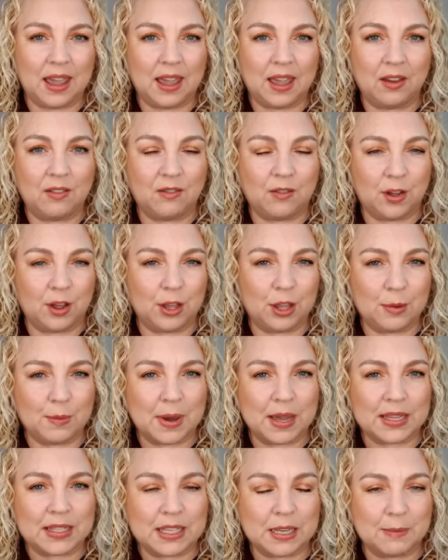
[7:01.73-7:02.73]
a
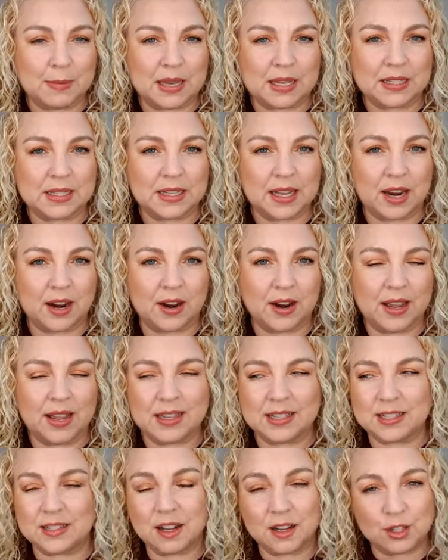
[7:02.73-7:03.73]
volumizing mascara.
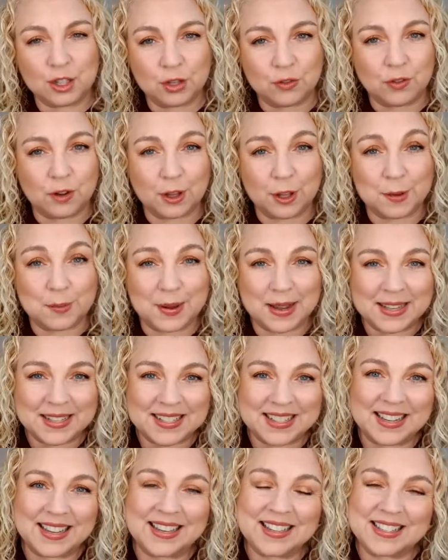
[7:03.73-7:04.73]
It's not too
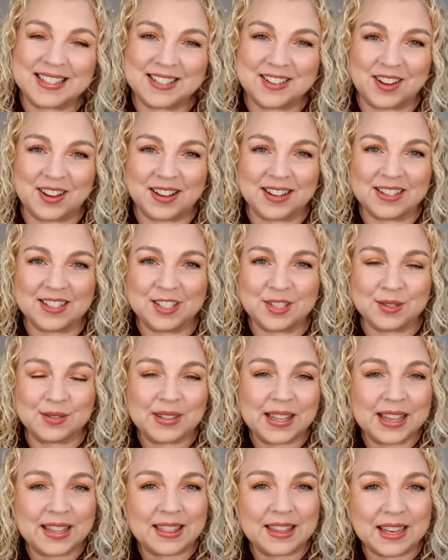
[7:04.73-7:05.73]
volumizing, it's not
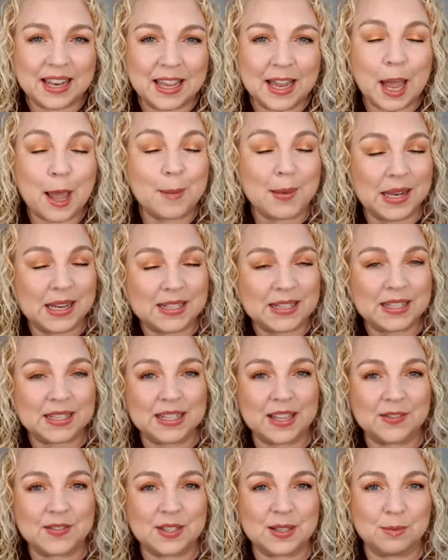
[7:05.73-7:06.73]
too lengthening. I mean, it
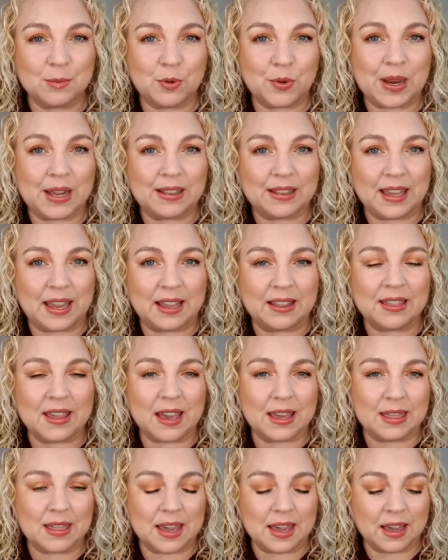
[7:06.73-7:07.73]
does give some great
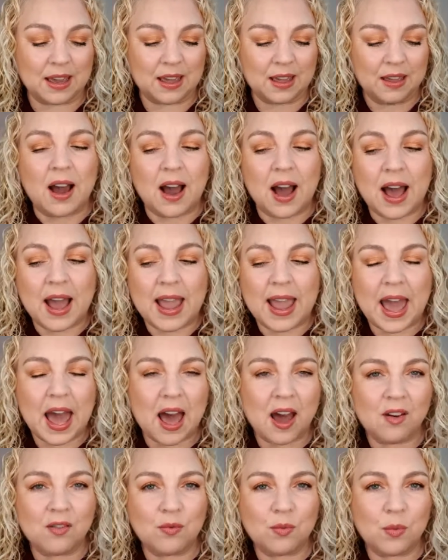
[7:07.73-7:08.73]
length, I think. I
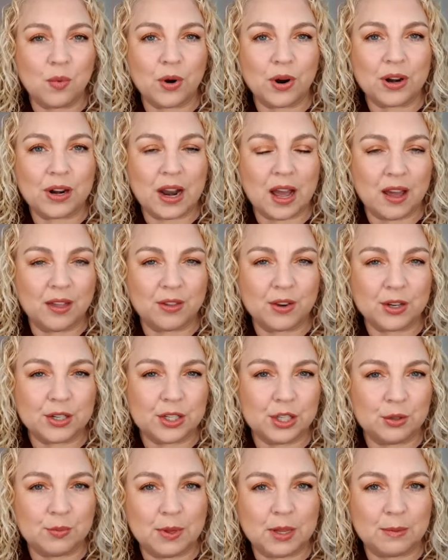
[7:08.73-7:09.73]
have worn other
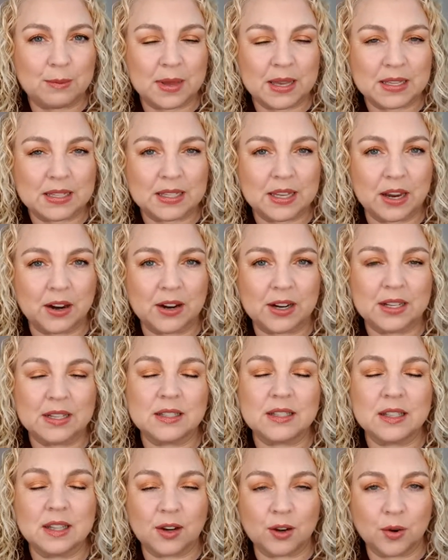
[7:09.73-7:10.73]
tubing
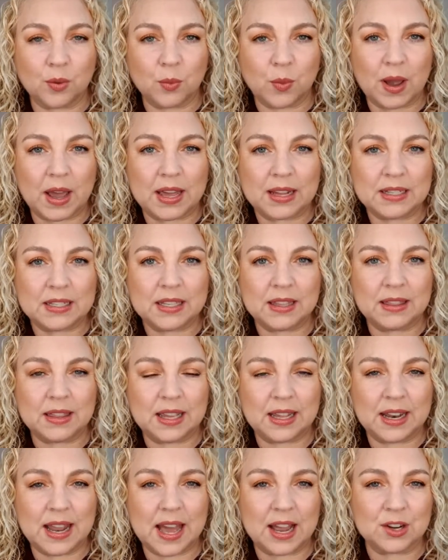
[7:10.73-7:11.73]
mascaras that are wet
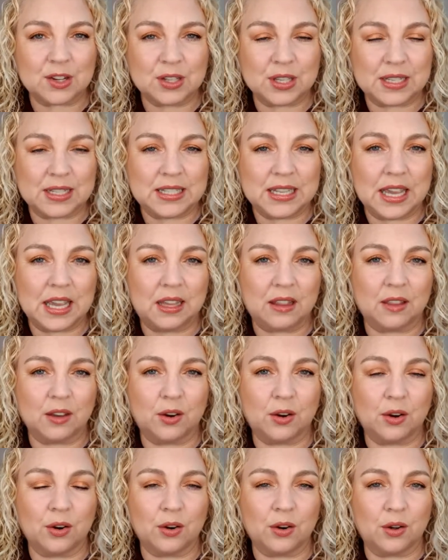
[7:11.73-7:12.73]
that actually take the
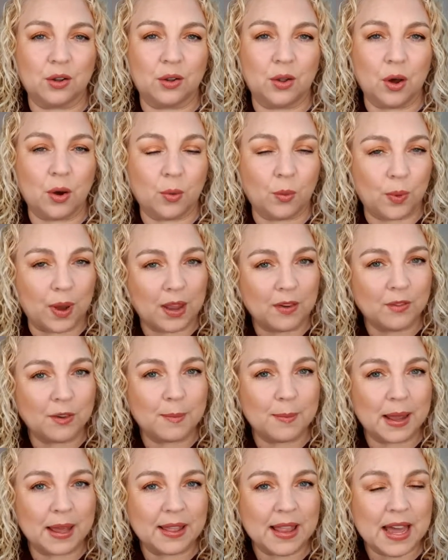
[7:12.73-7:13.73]
curl away
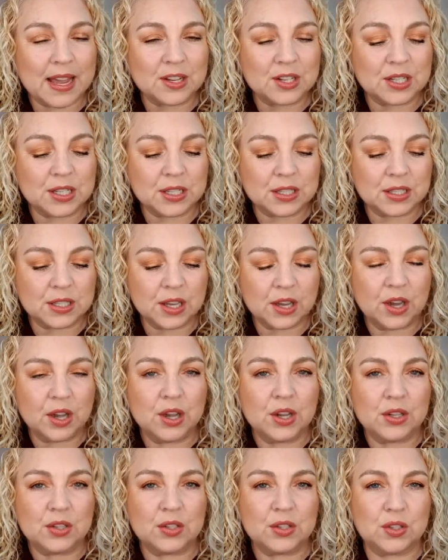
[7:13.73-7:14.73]
from my lashes.
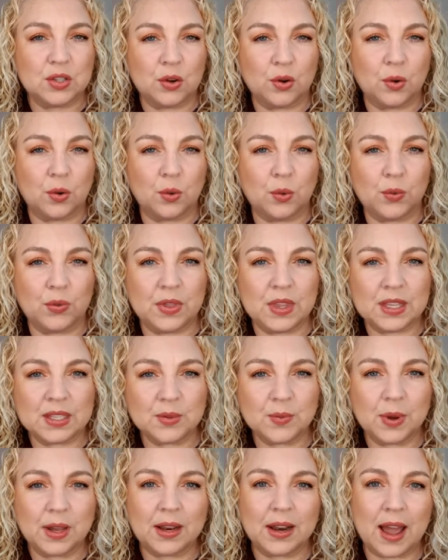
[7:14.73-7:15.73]
So
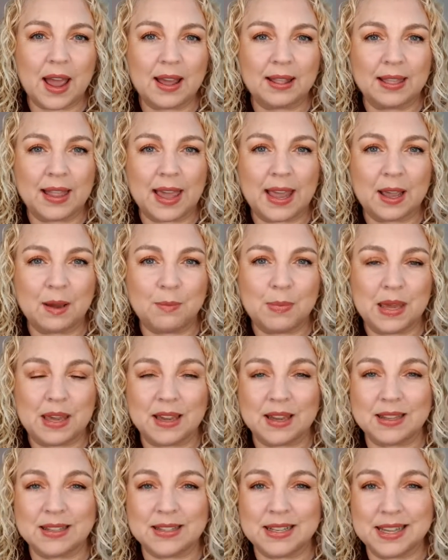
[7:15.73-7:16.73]
this one I like
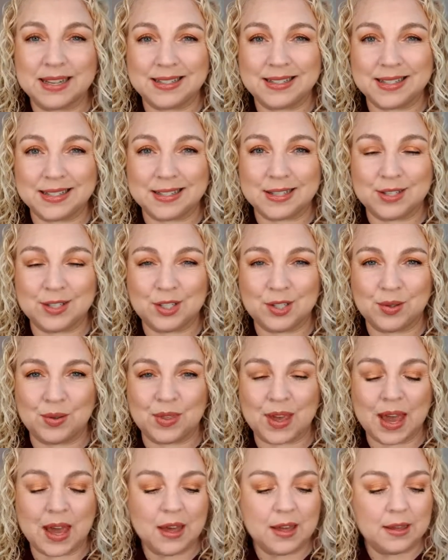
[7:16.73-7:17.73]
because it doesn't
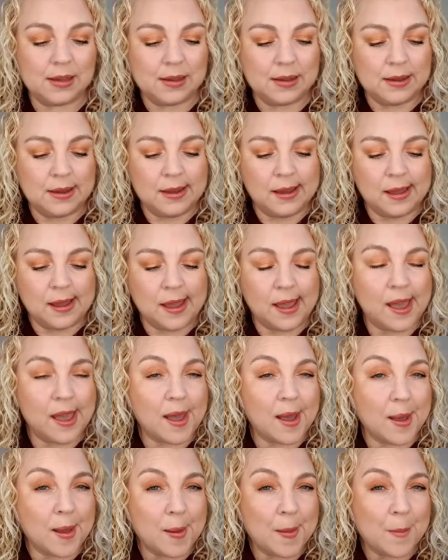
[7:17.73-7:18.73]
do that.
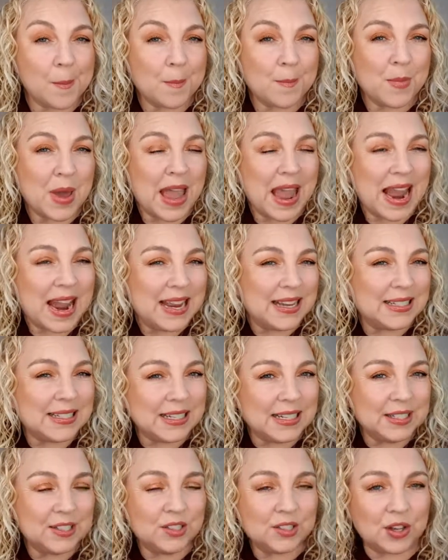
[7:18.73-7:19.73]

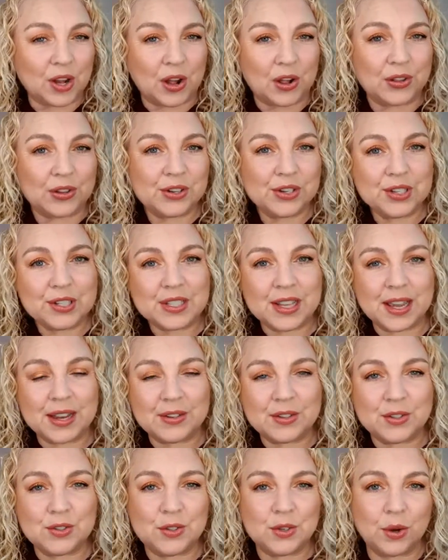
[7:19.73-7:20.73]
$18,
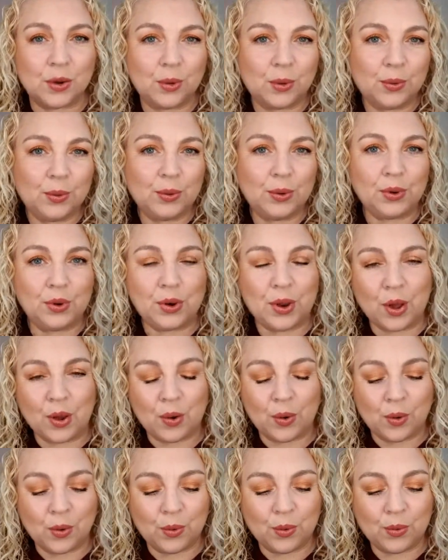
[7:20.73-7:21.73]
I don't
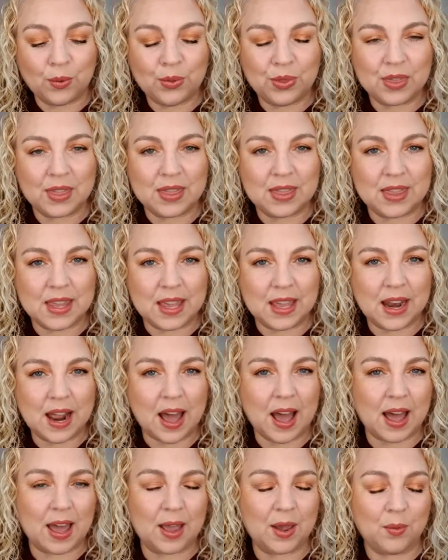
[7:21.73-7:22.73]
know that
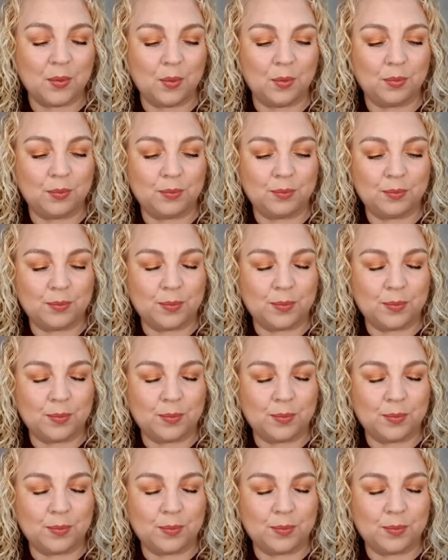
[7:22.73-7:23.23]
I'm